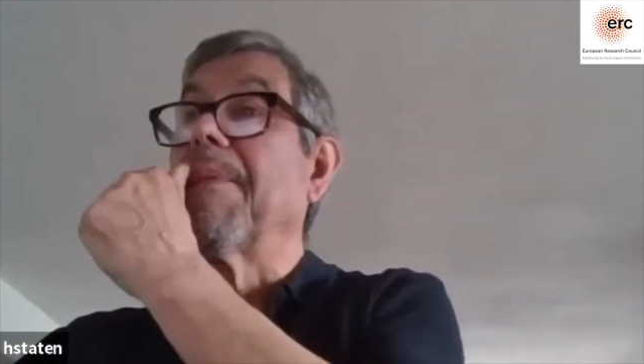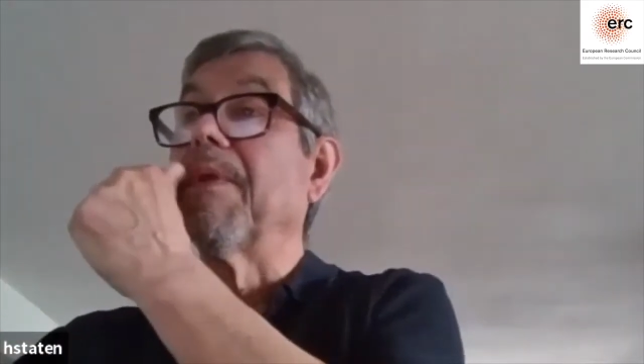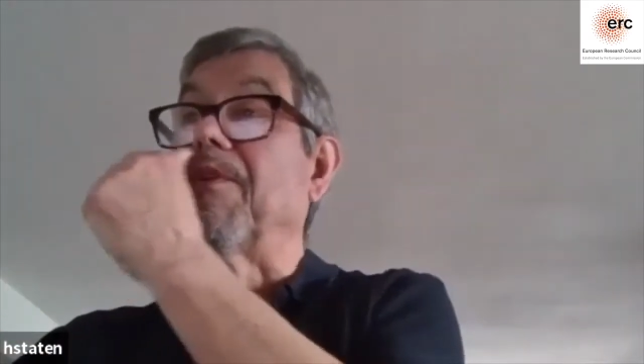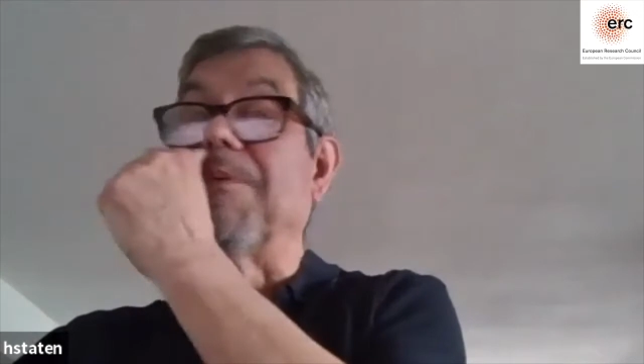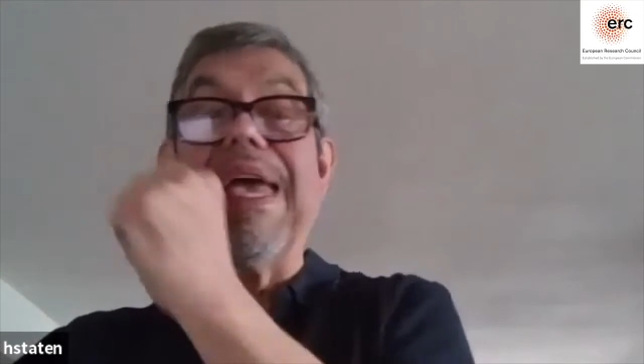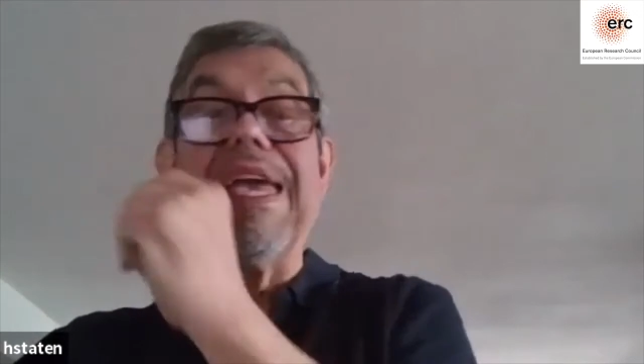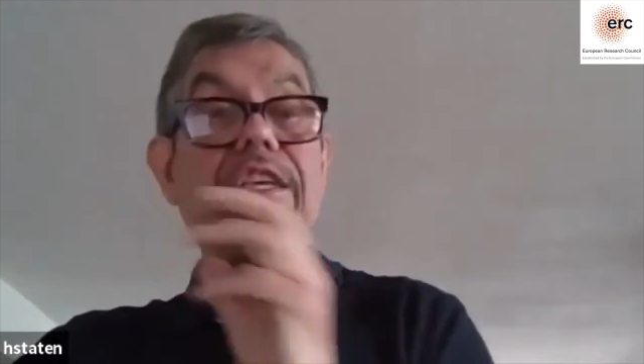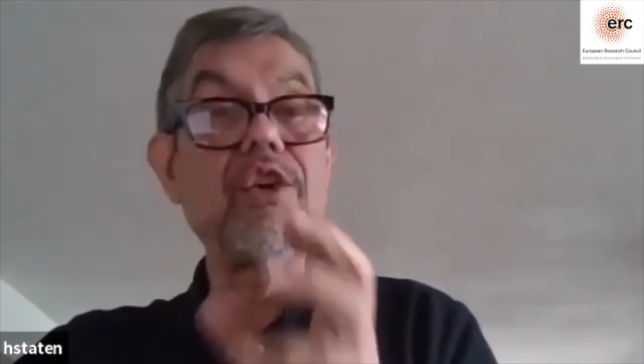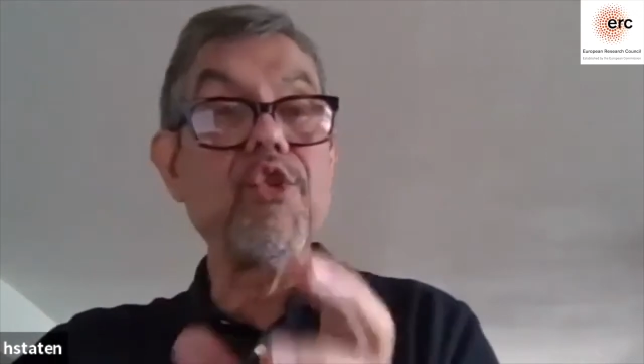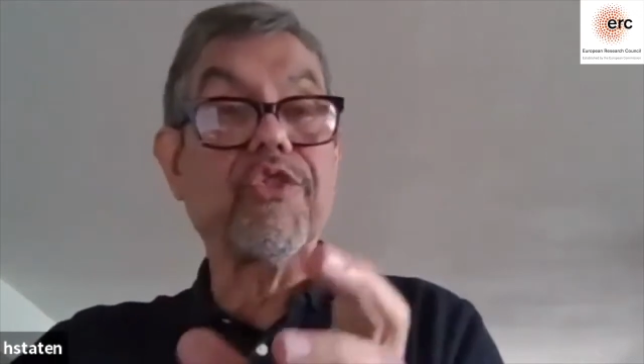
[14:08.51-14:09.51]
To make
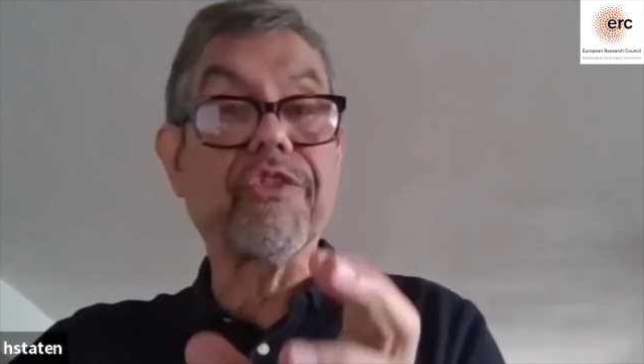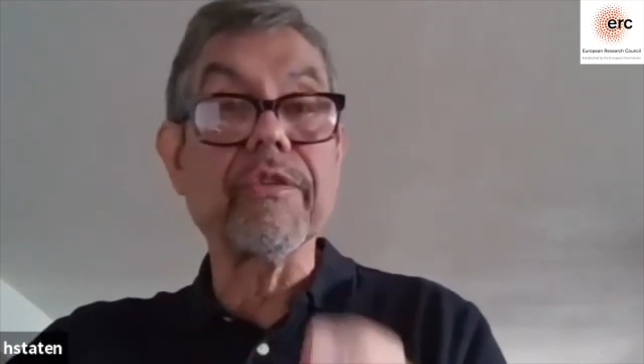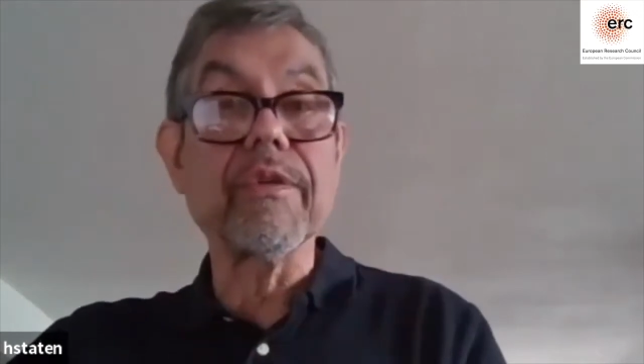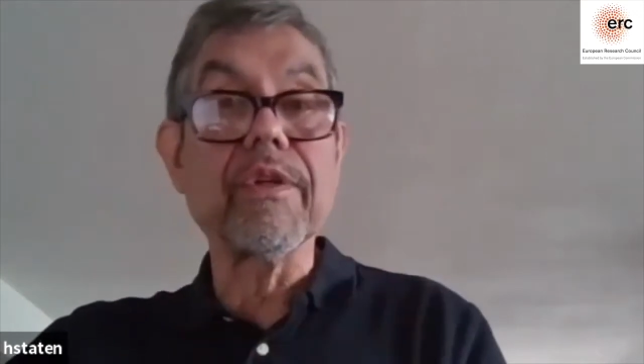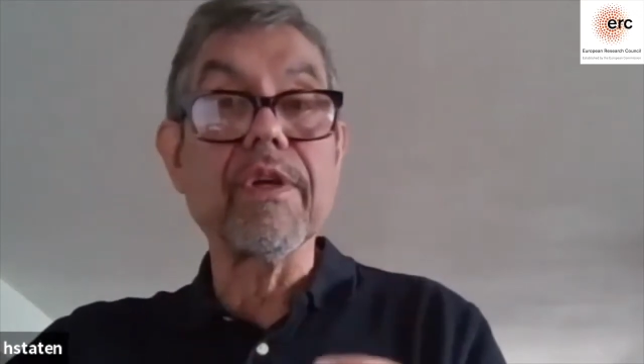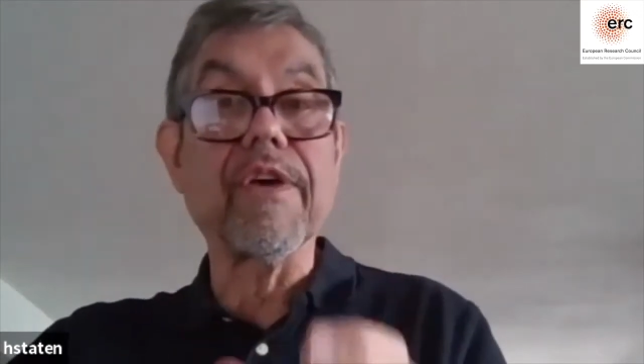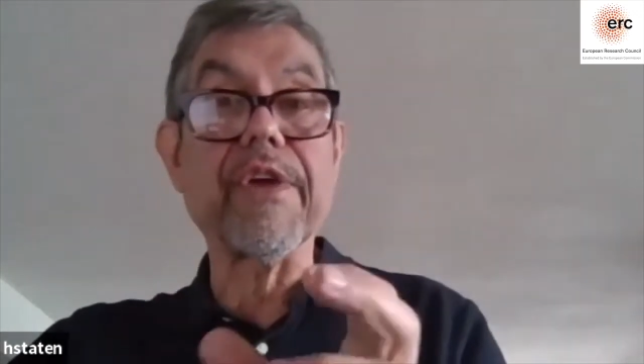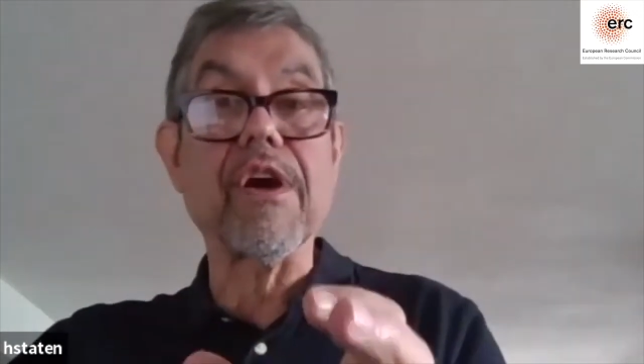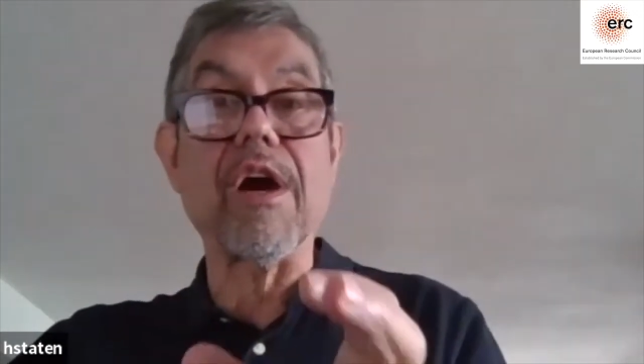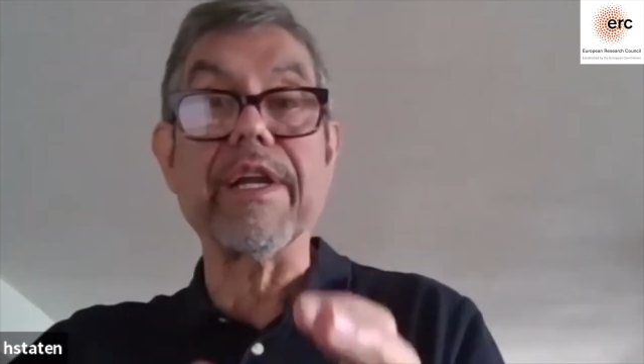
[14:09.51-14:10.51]
use of the
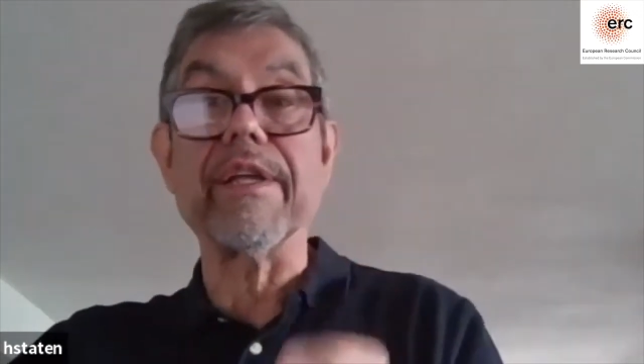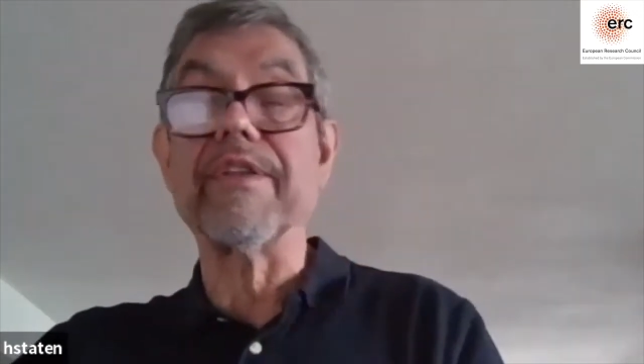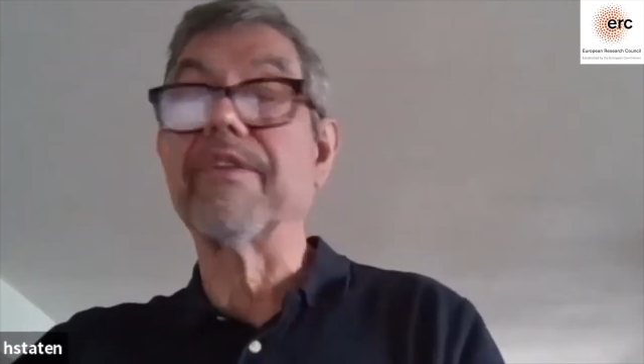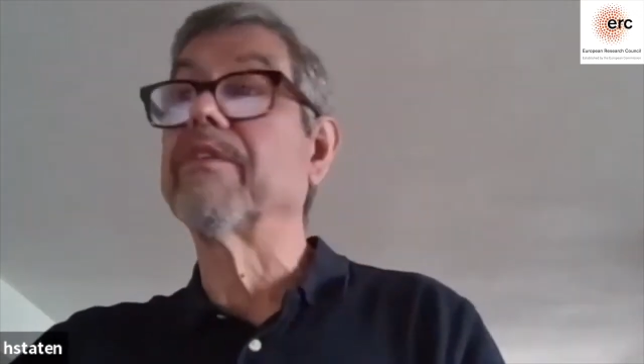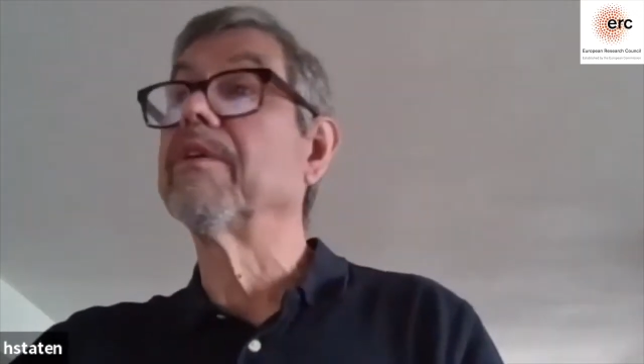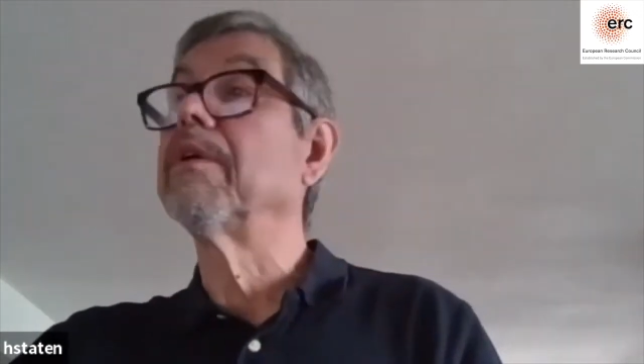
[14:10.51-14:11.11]
guardians,